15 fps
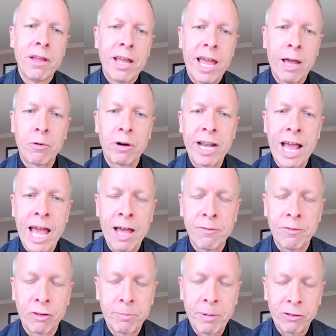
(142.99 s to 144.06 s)
and we're going to
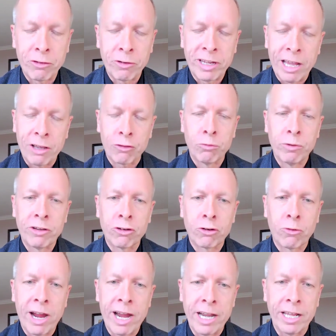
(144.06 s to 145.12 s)
have a special guest, Rich
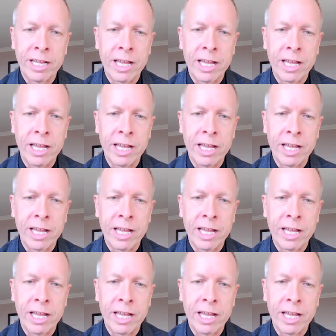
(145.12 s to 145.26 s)
Grady,